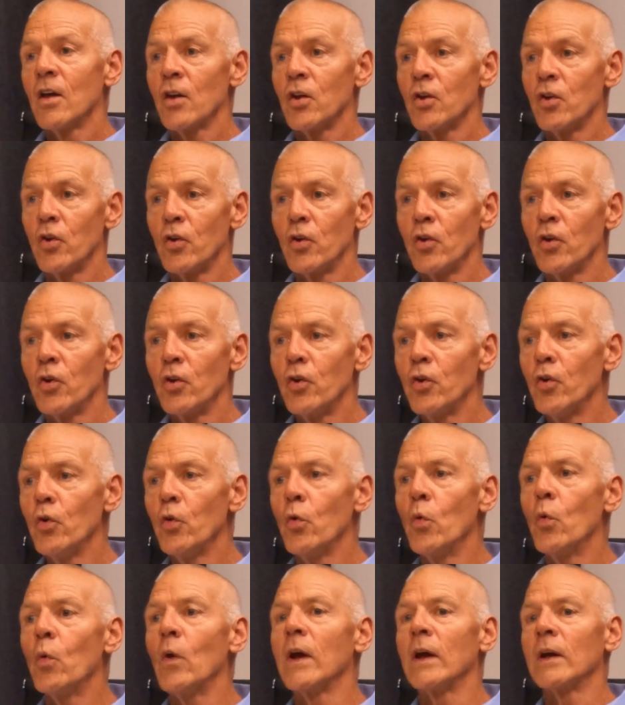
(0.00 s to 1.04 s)

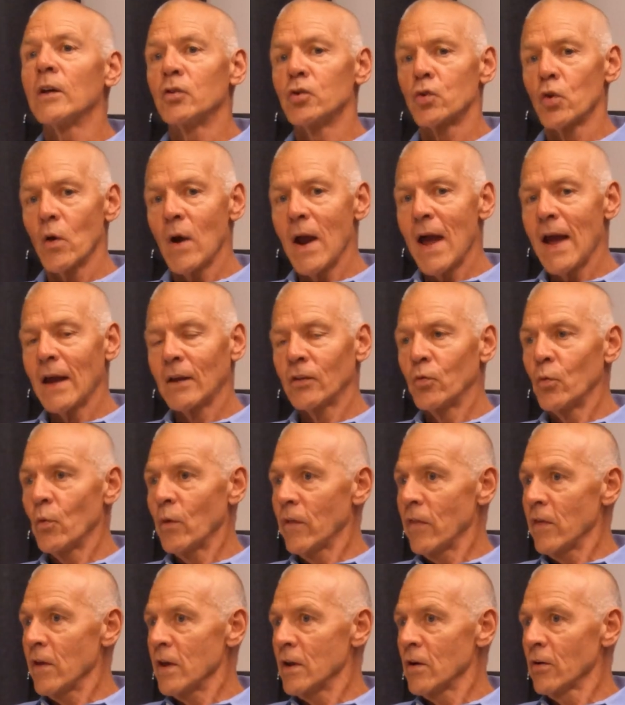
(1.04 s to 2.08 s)
you interact
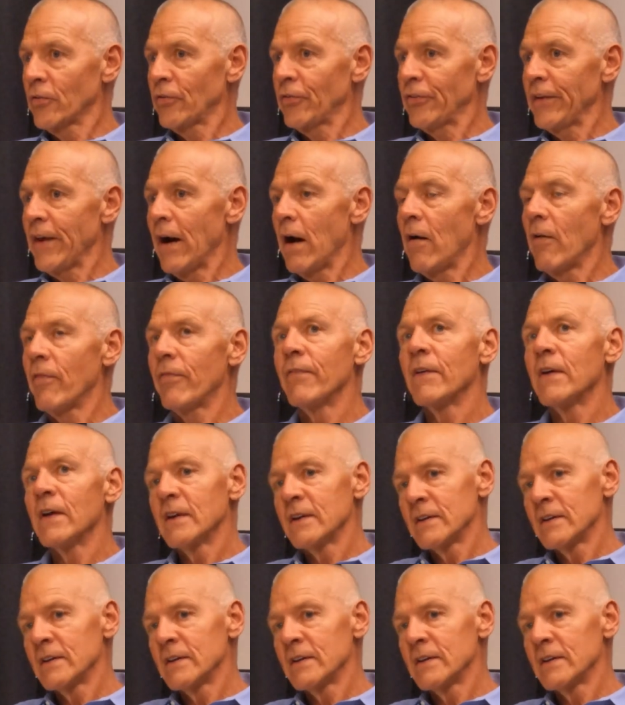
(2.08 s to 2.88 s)
with it yourself